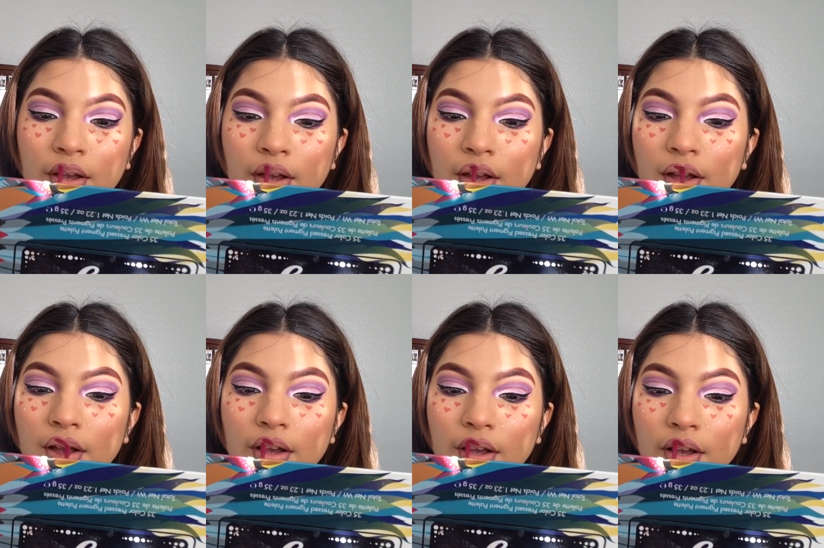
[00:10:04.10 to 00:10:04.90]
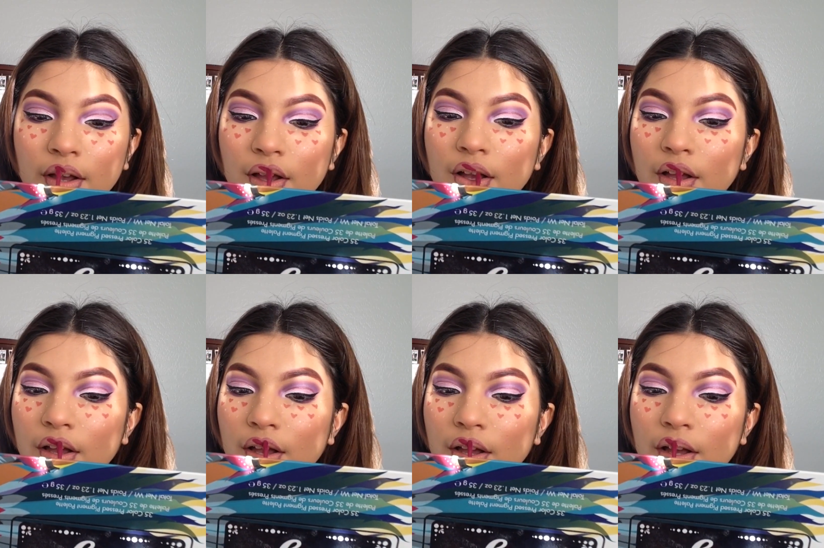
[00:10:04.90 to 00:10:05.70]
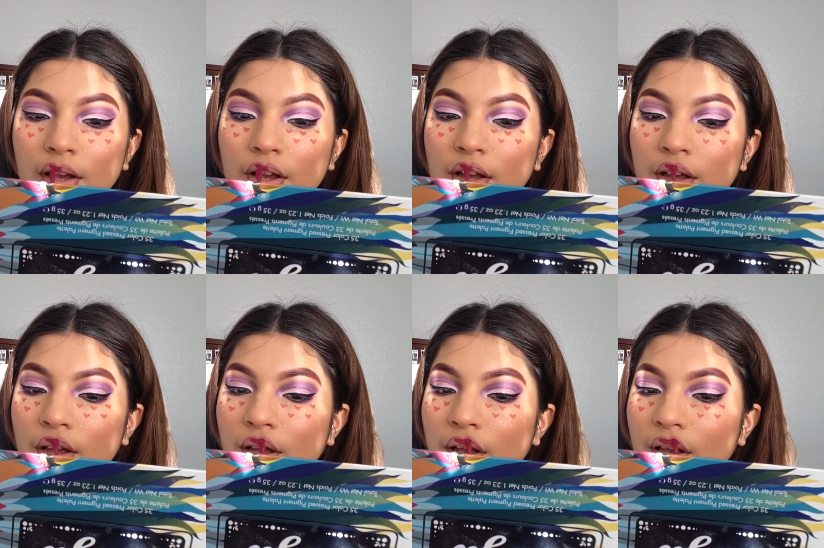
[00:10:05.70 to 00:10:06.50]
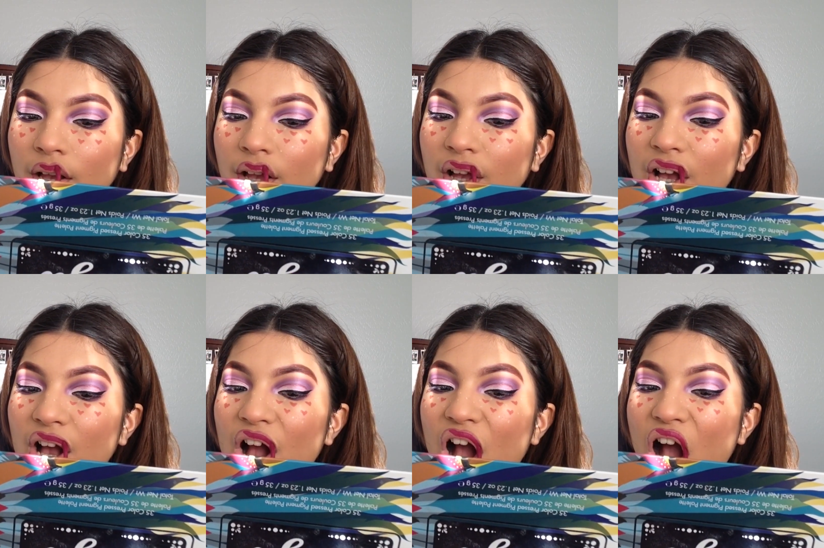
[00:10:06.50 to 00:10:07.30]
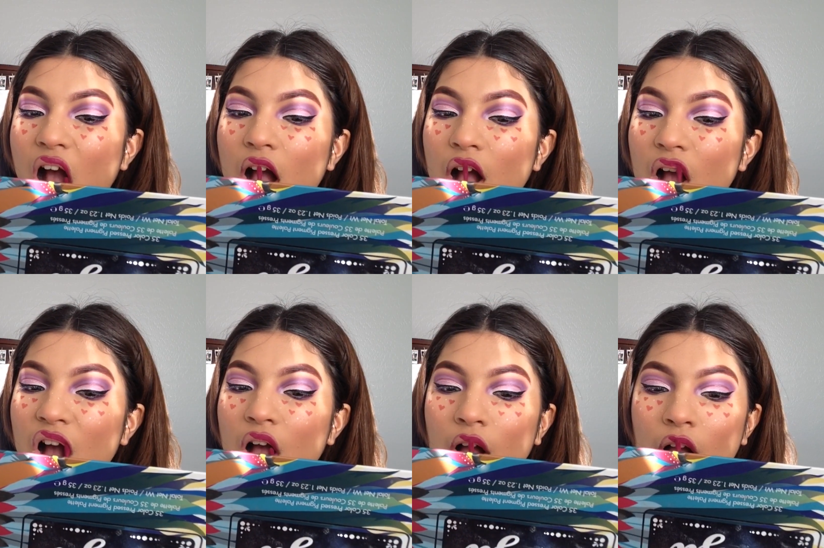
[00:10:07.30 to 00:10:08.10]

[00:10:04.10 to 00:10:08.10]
I'm applying lipstick by Wet n Wild. This is in Behind the Bleachers.